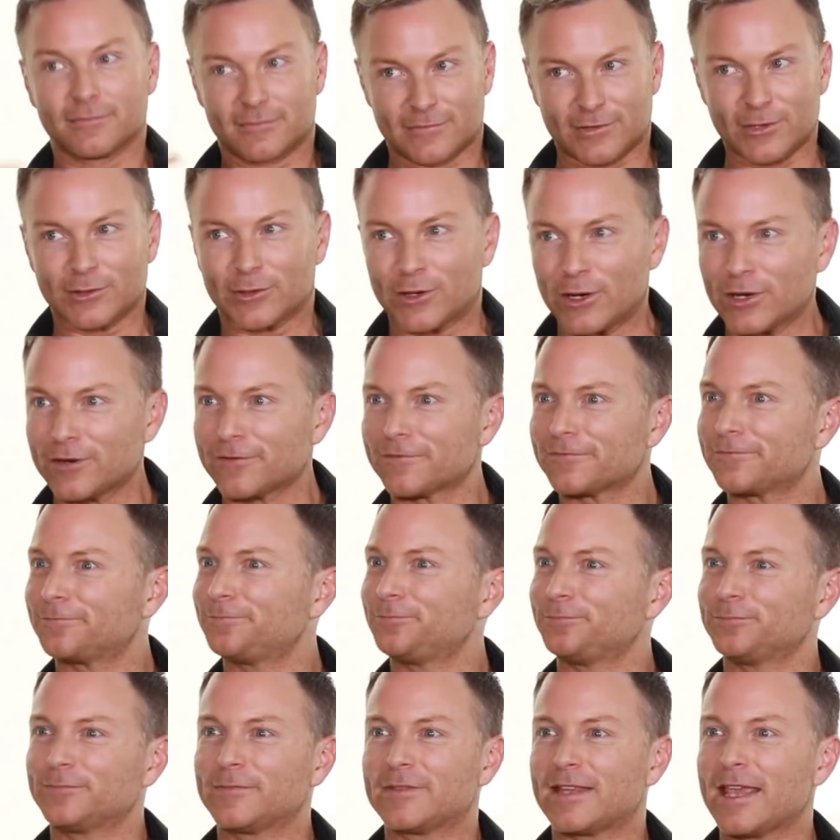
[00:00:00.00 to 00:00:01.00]
to kind of
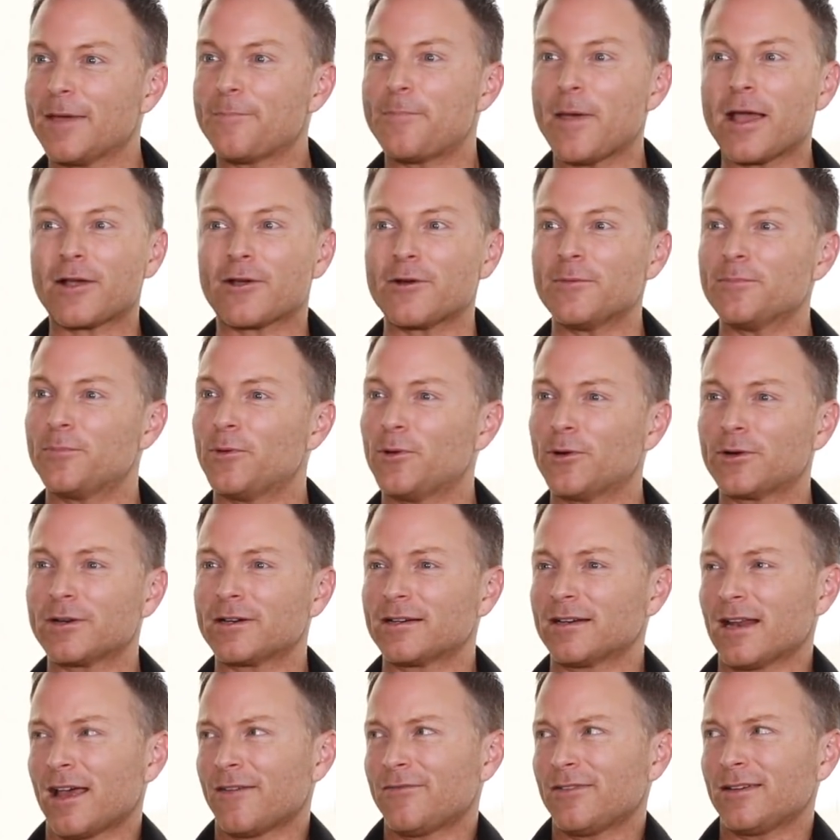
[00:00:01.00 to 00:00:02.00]
get back on board
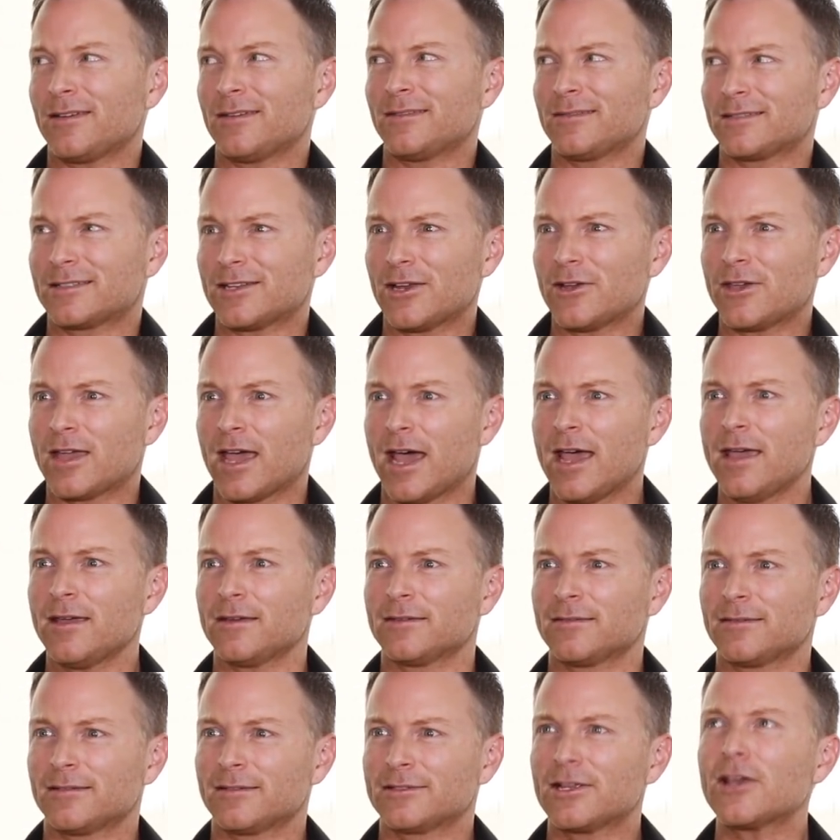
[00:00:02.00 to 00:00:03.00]
and love it, and it's
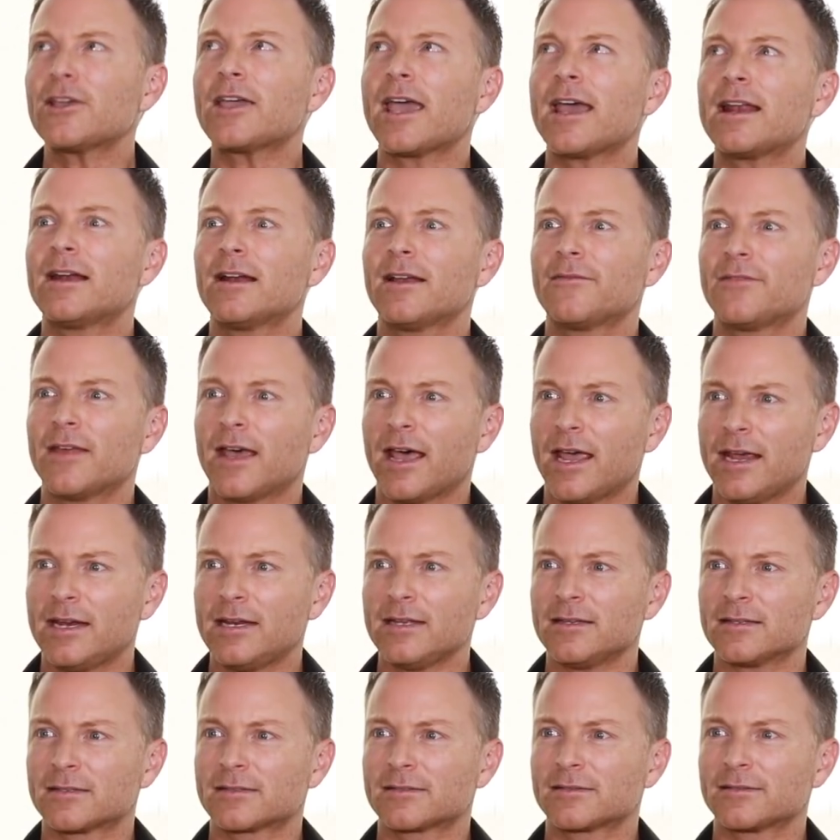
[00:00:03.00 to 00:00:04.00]
okay. It's okay to love the
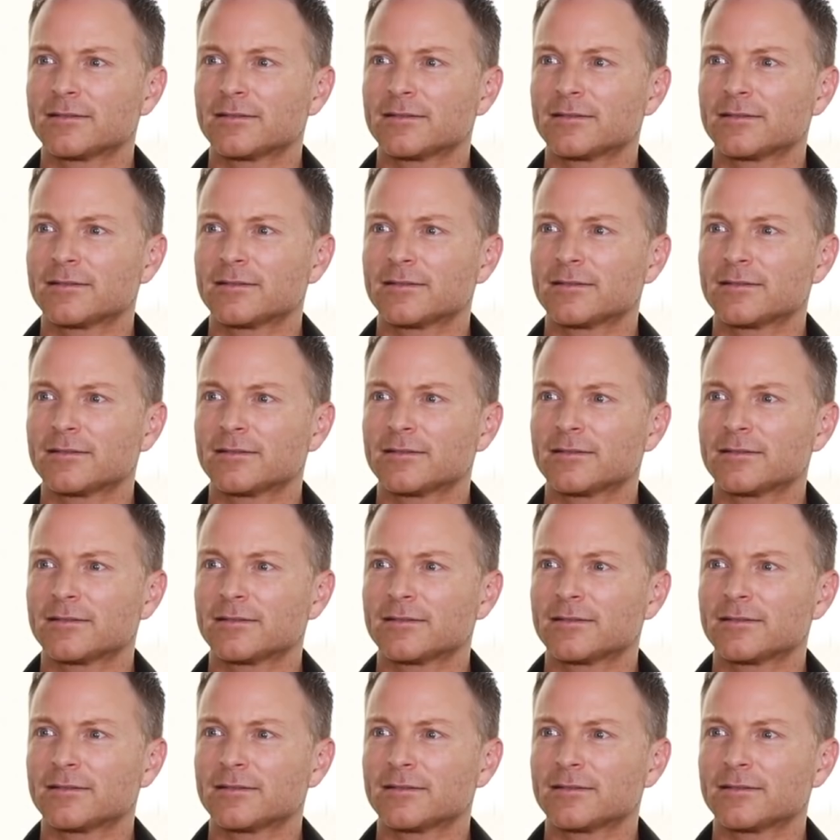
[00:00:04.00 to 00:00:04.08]
80s.